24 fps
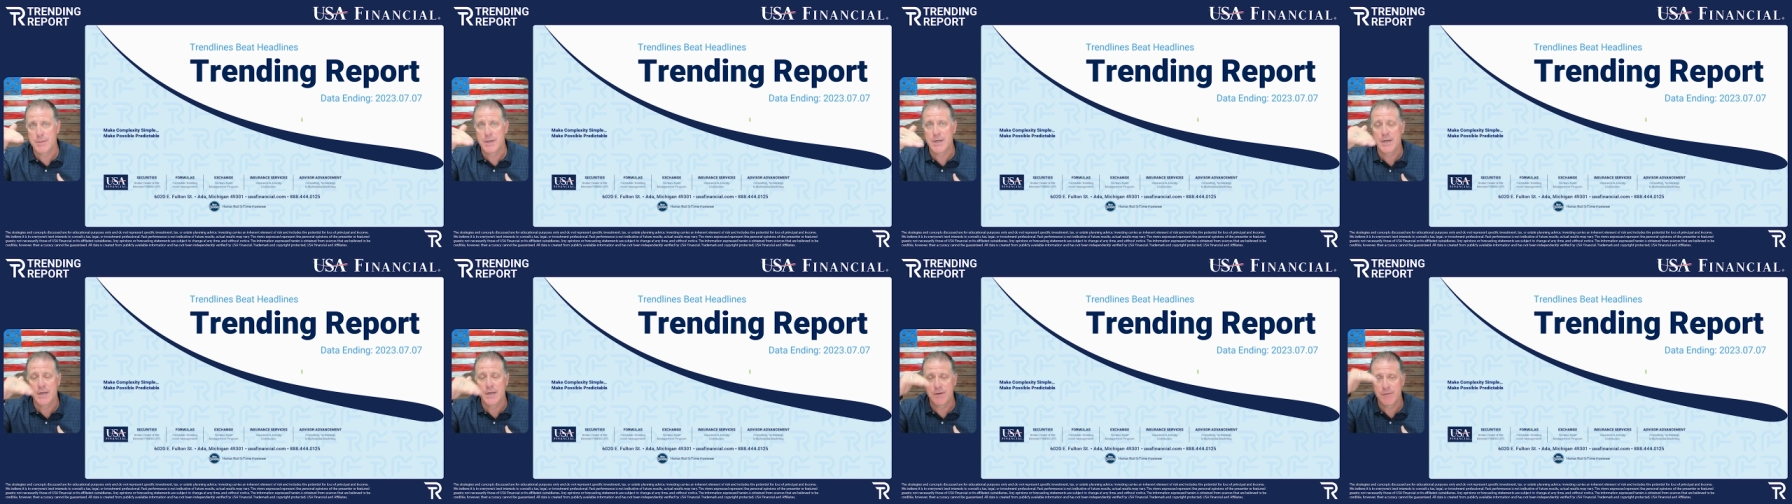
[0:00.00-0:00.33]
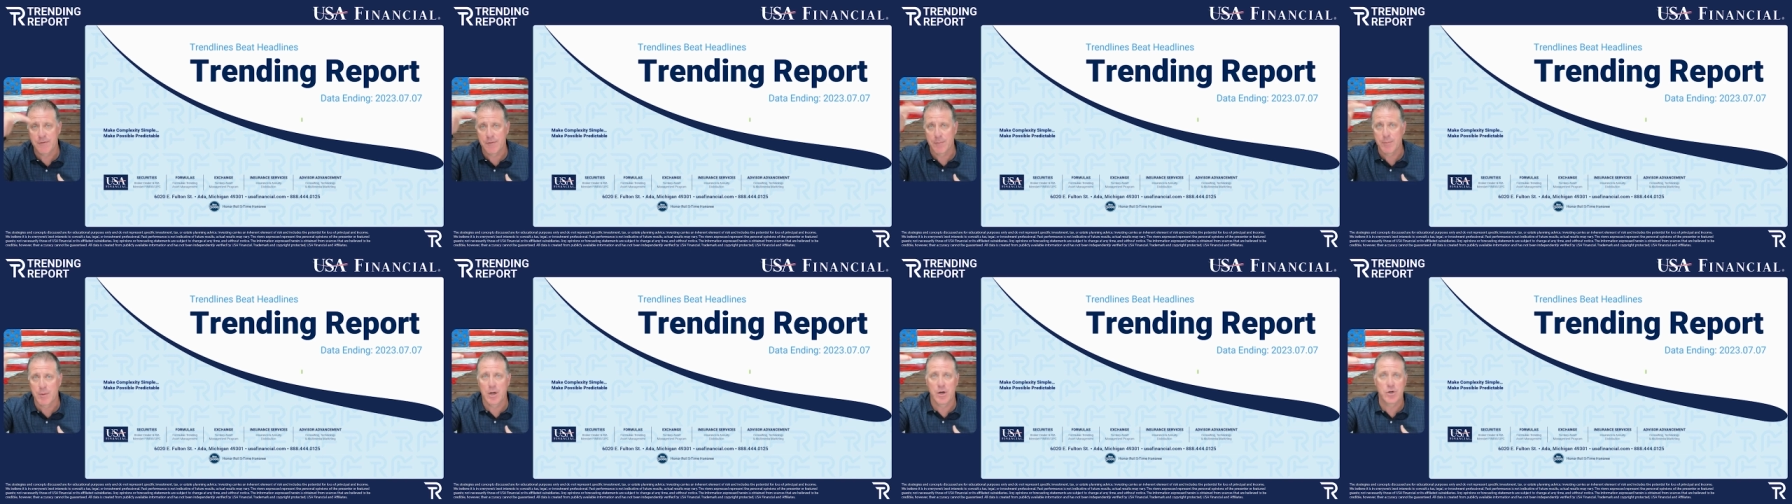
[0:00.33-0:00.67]
meaning
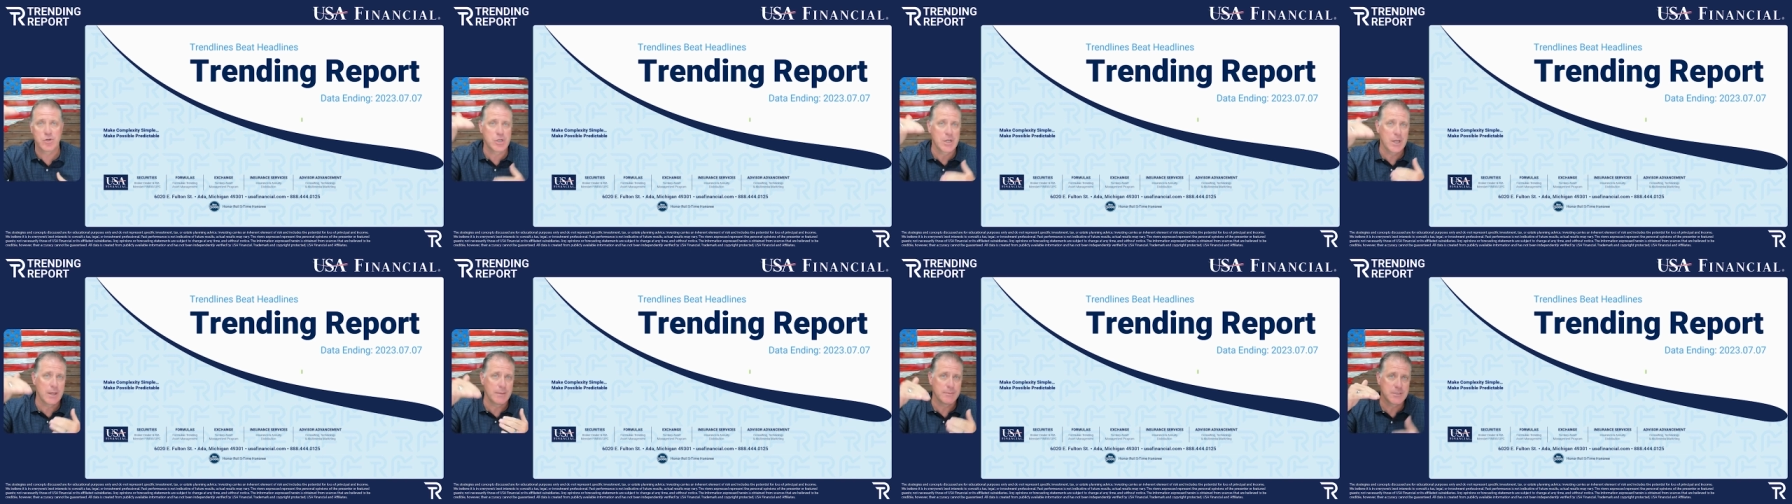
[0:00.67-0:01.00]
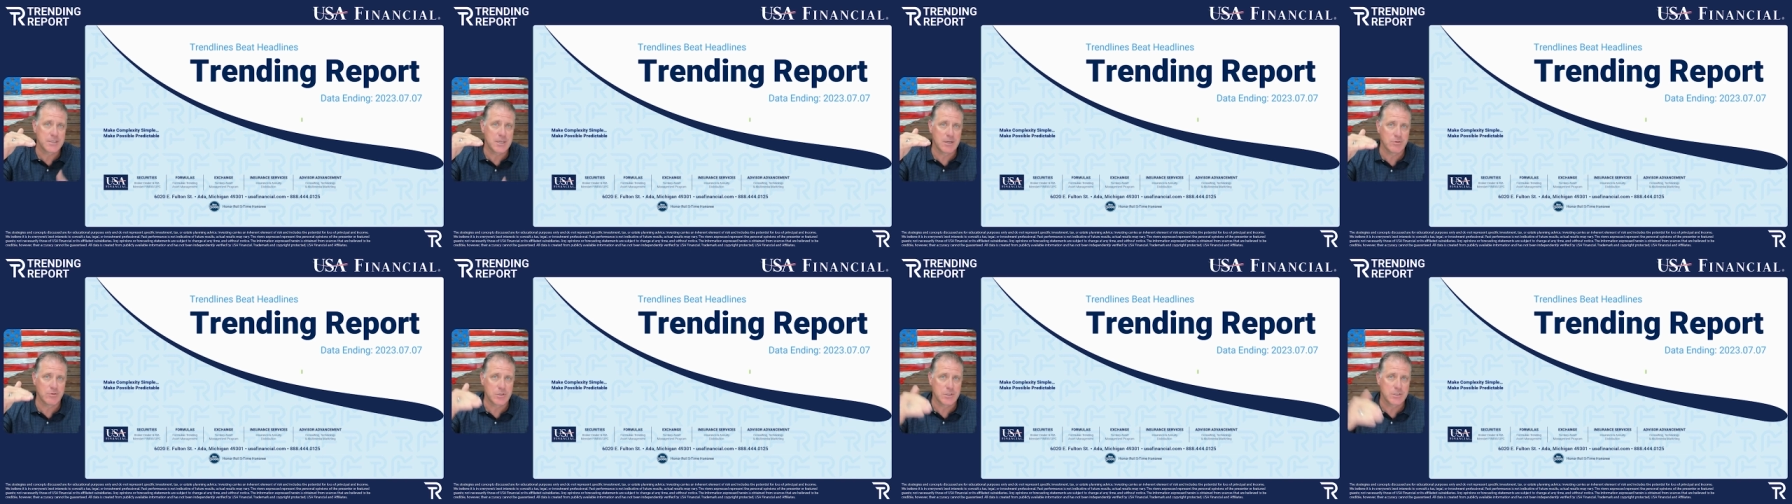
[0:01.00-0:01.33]
from large
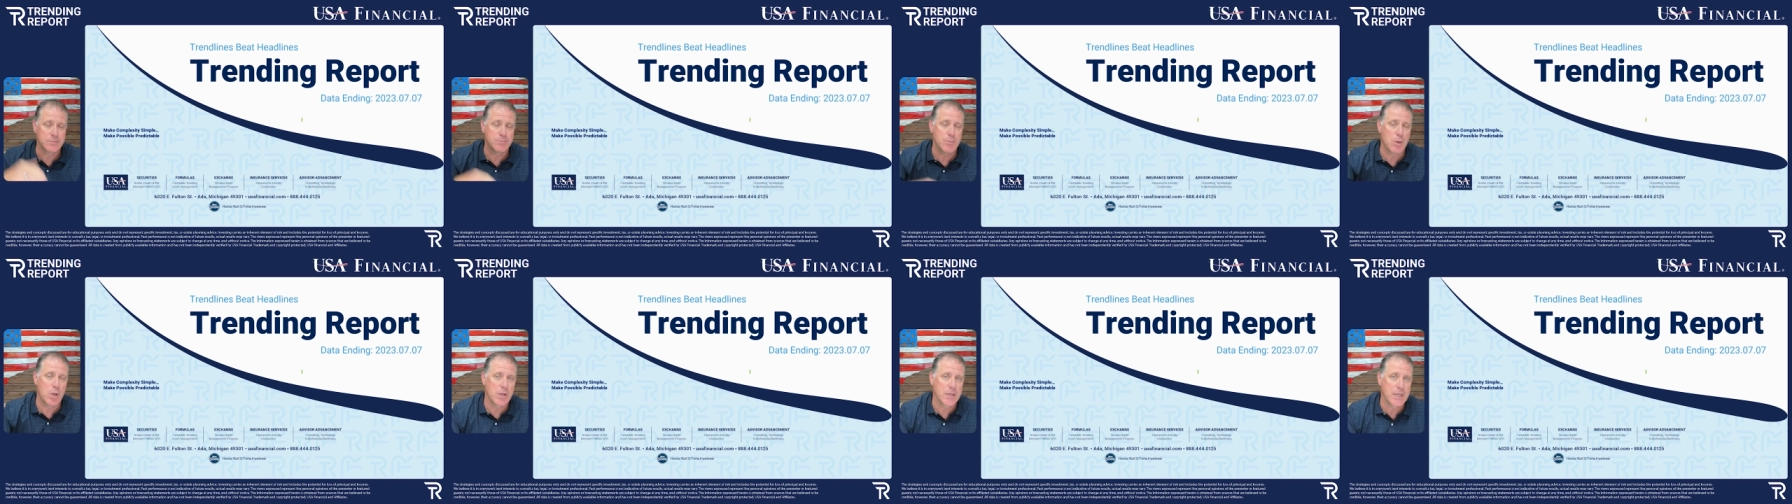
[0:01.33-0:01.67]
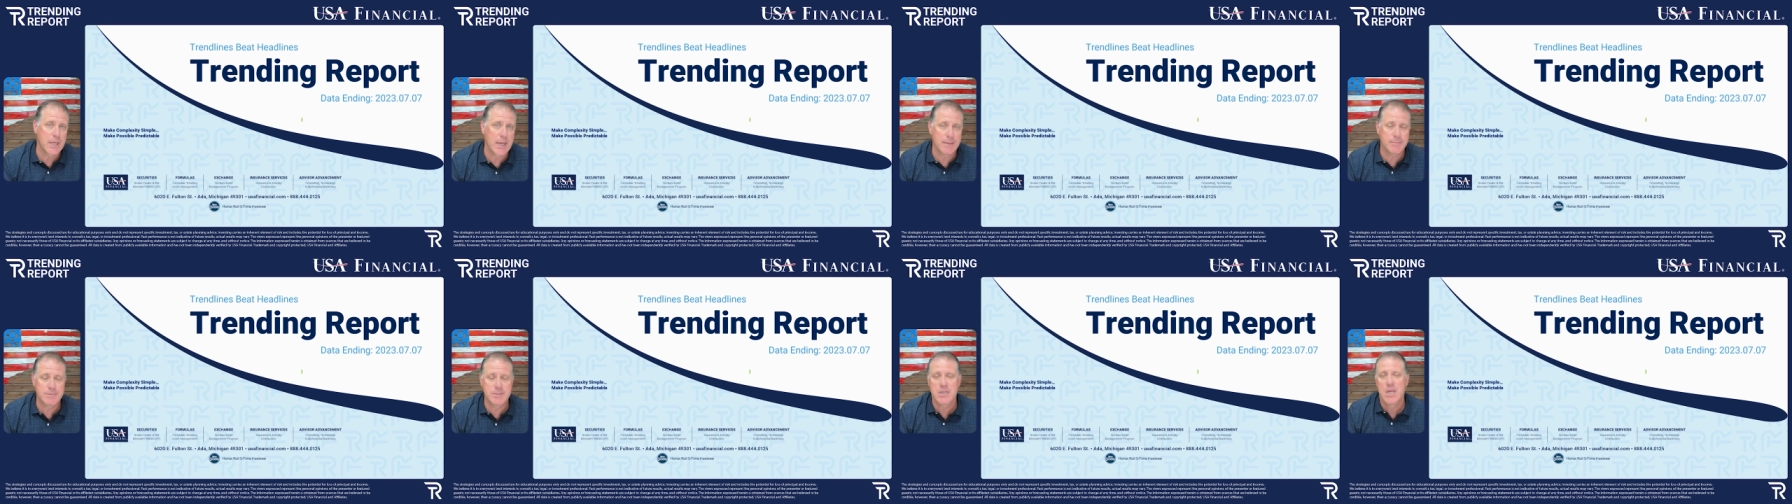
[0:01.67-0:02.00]
caps down to small
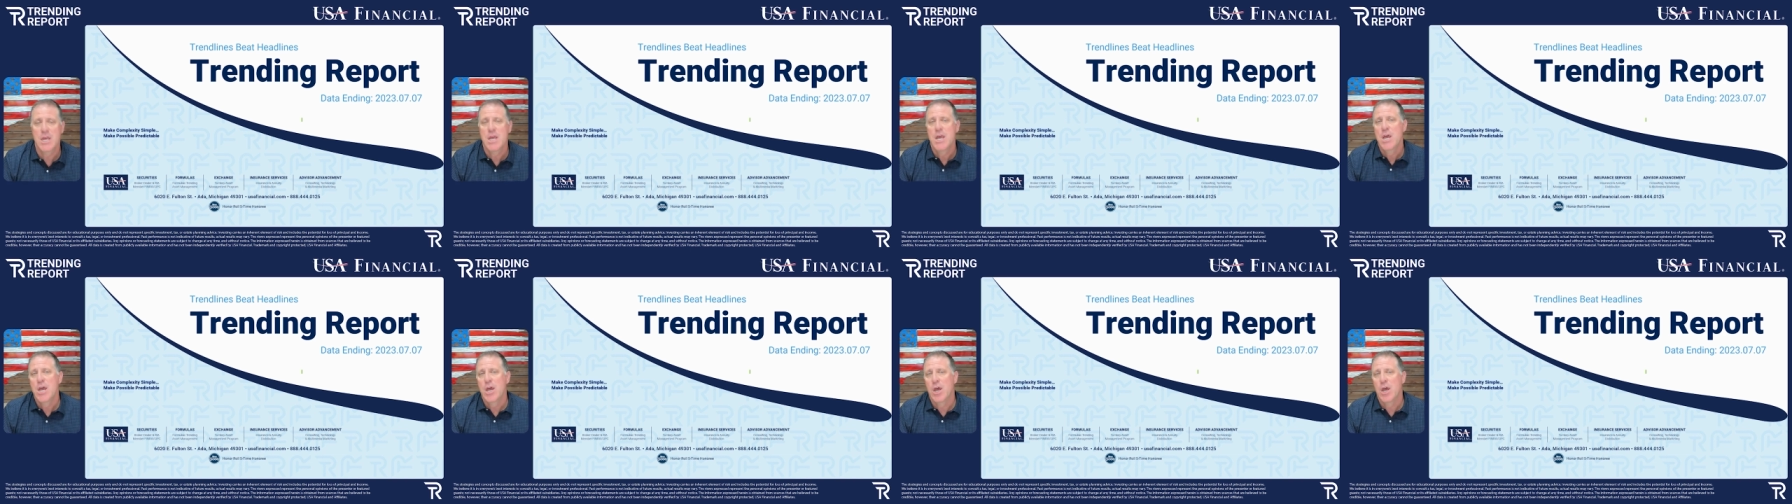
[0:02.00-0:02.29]
caps,